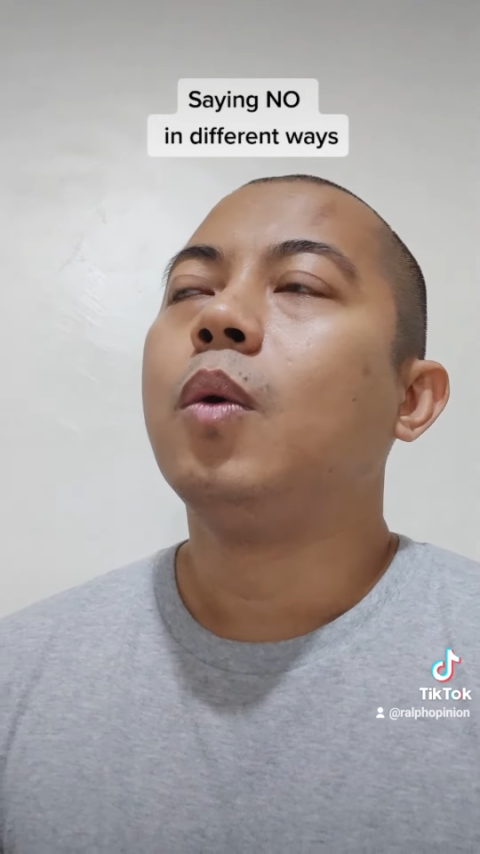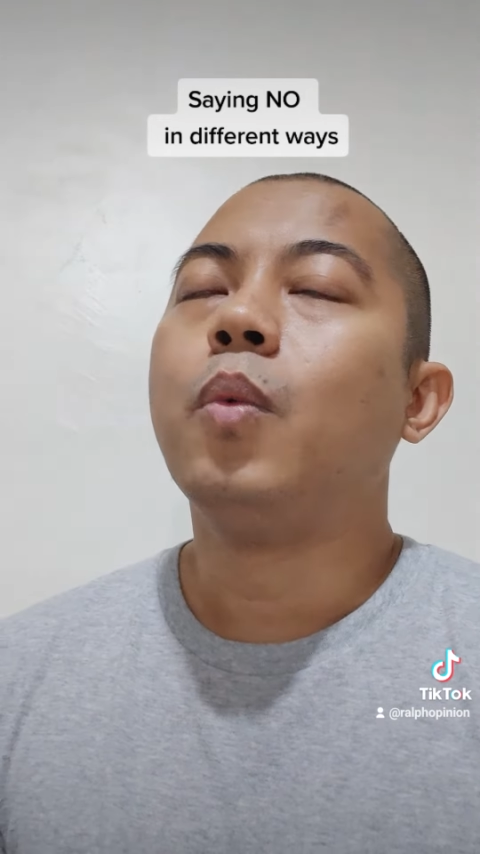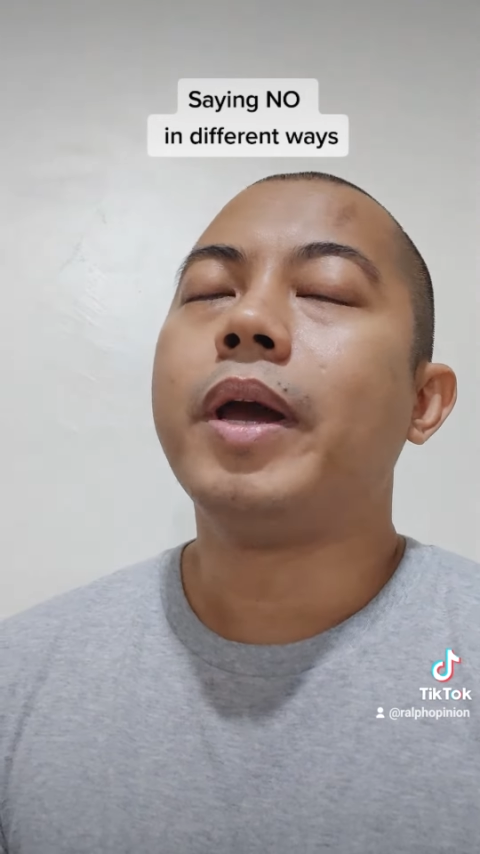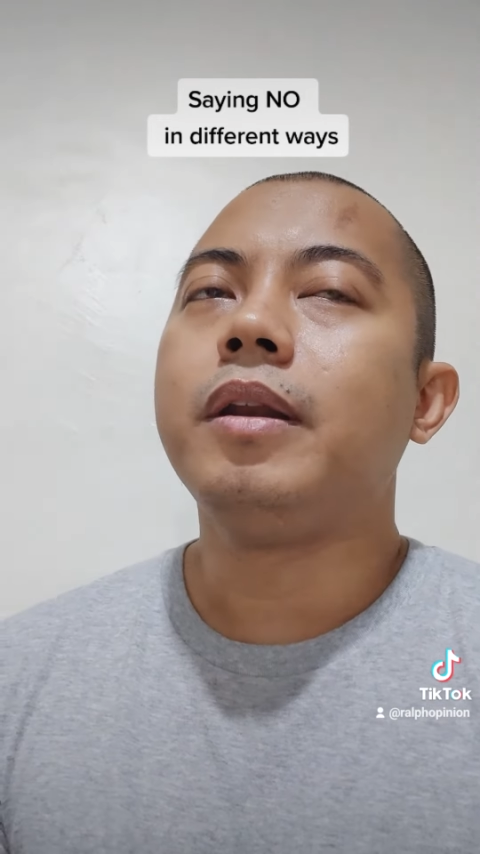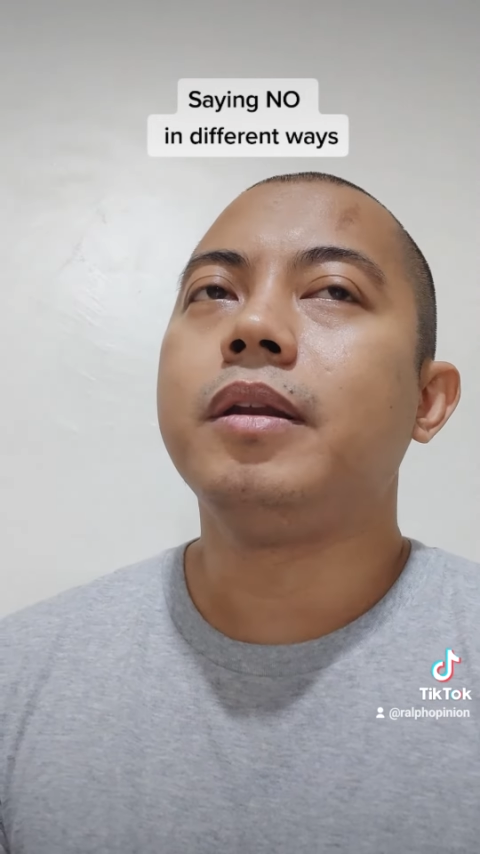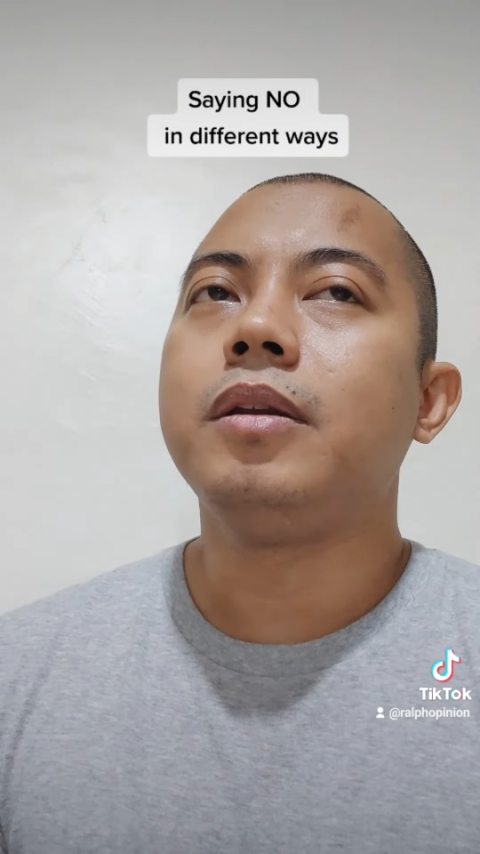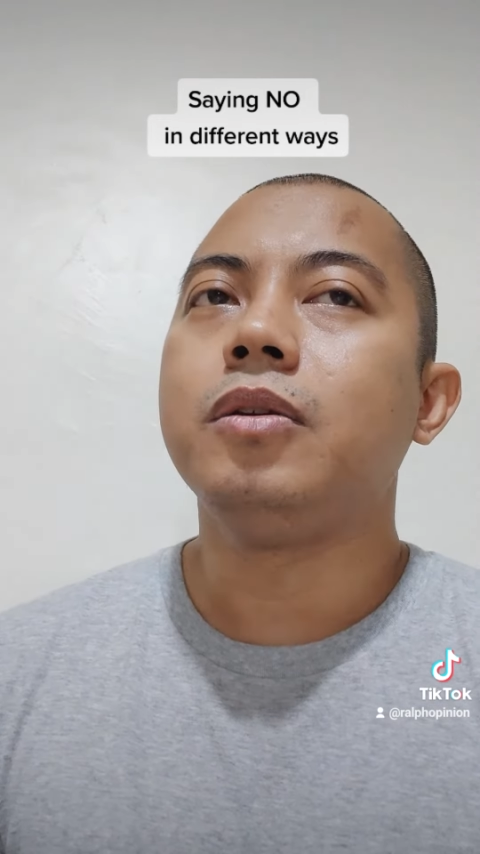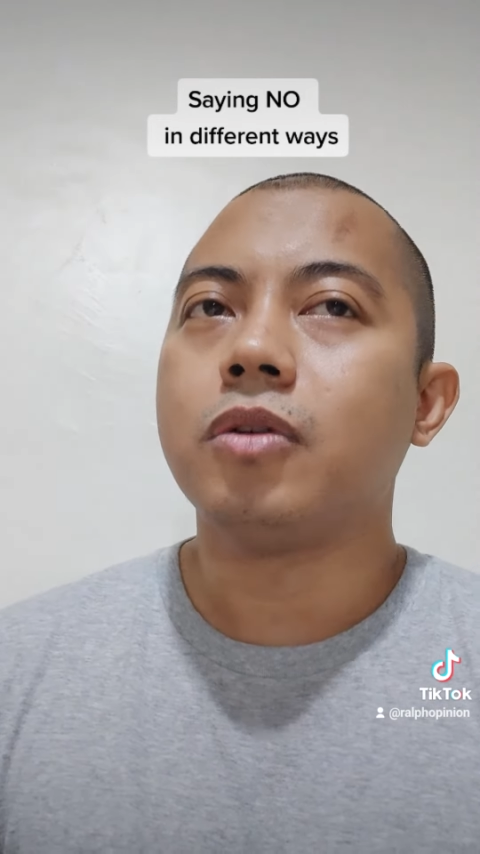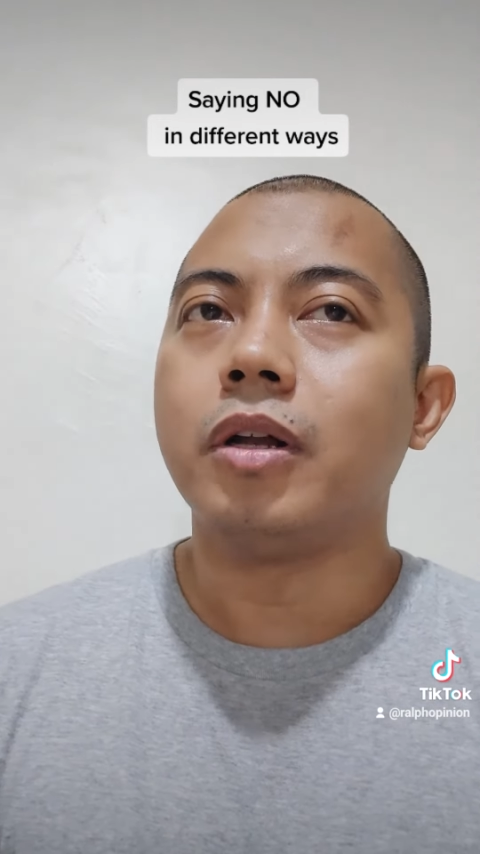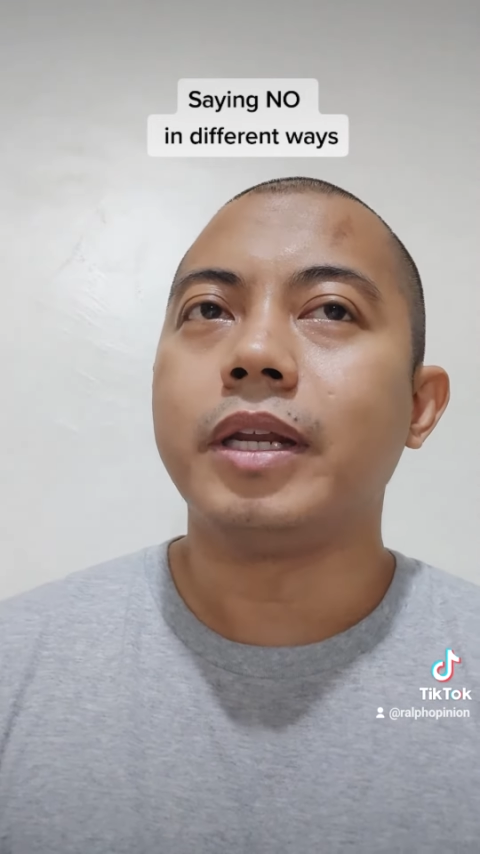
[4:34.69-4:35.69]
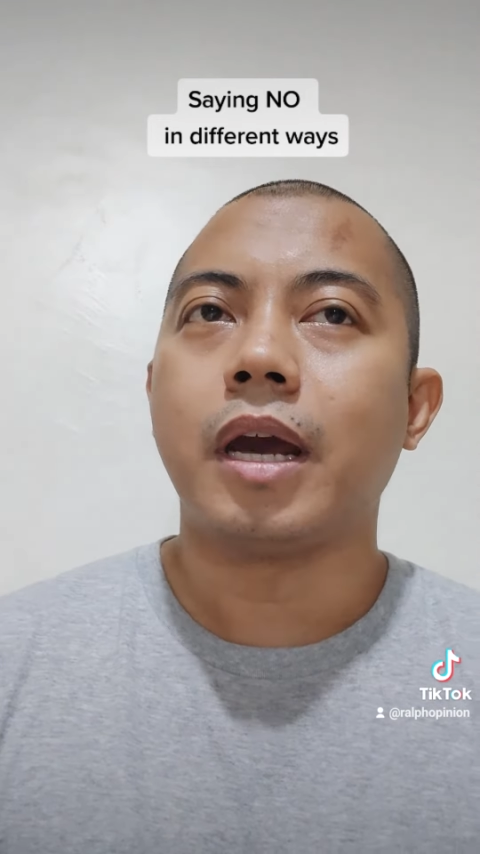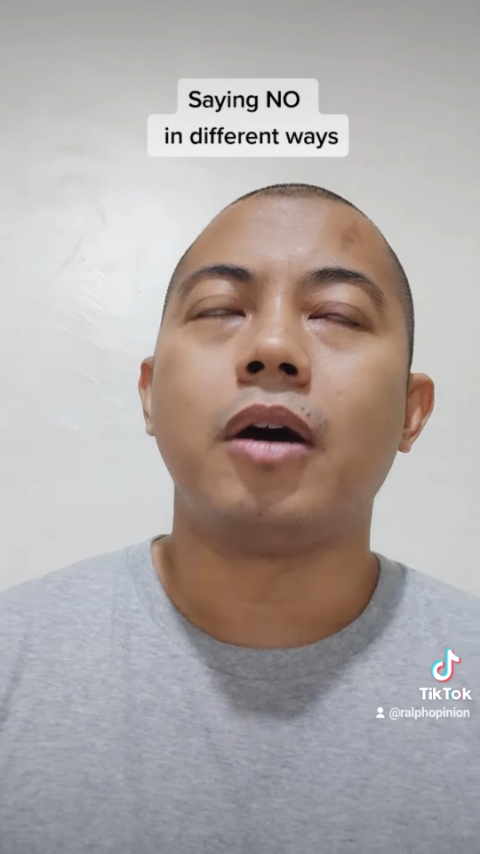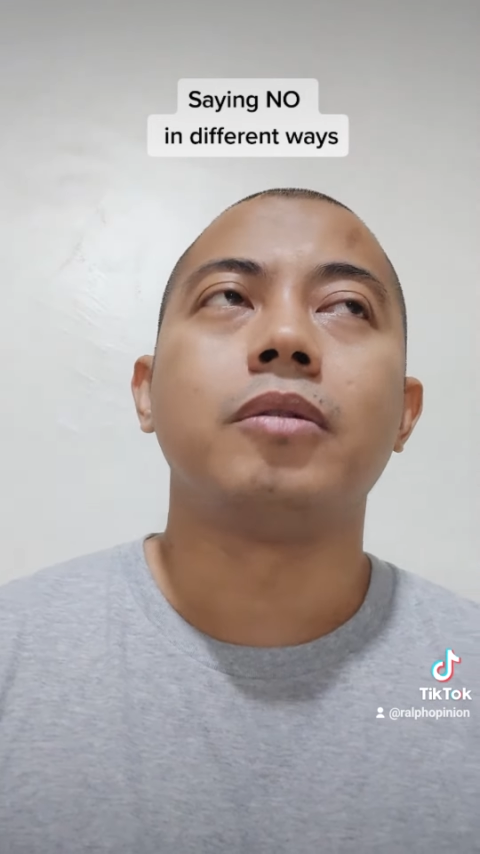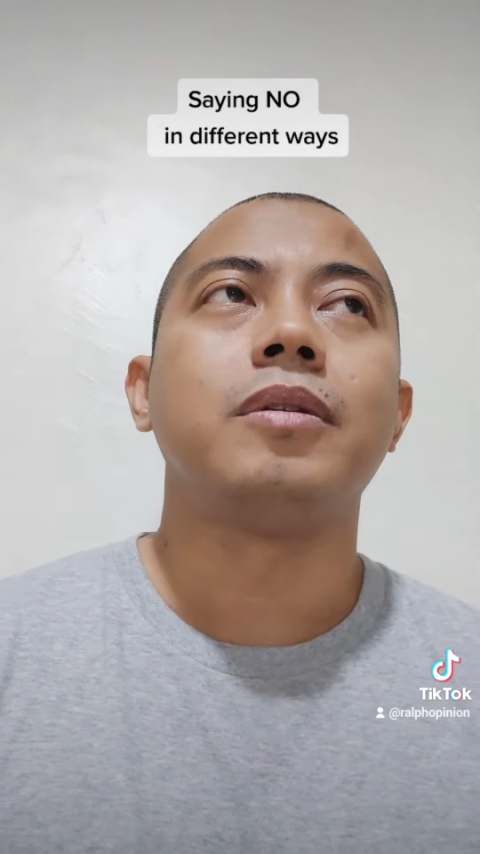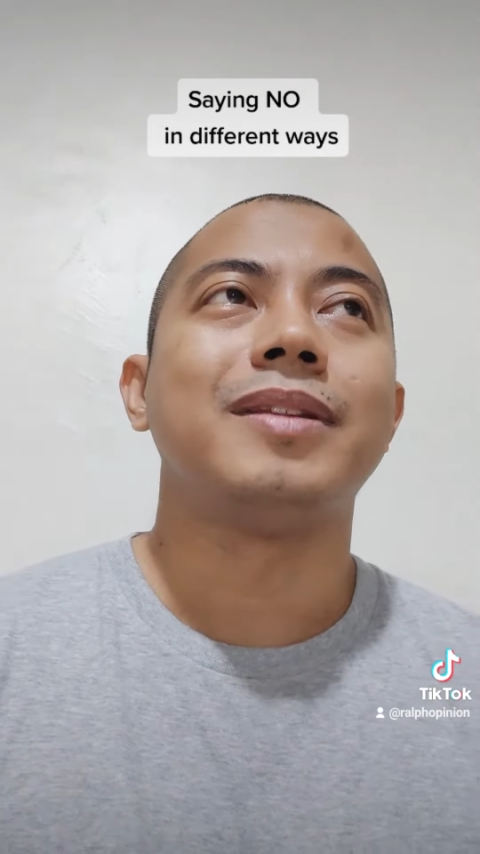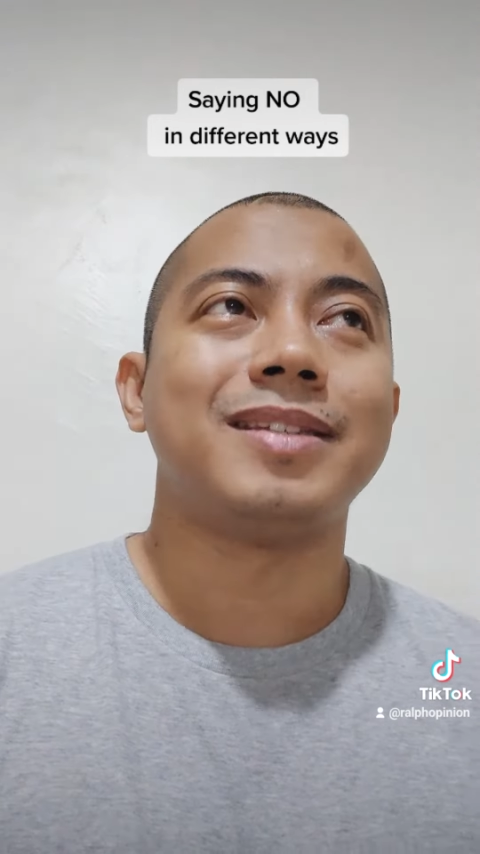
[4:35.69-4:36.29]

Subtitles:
When you call it out,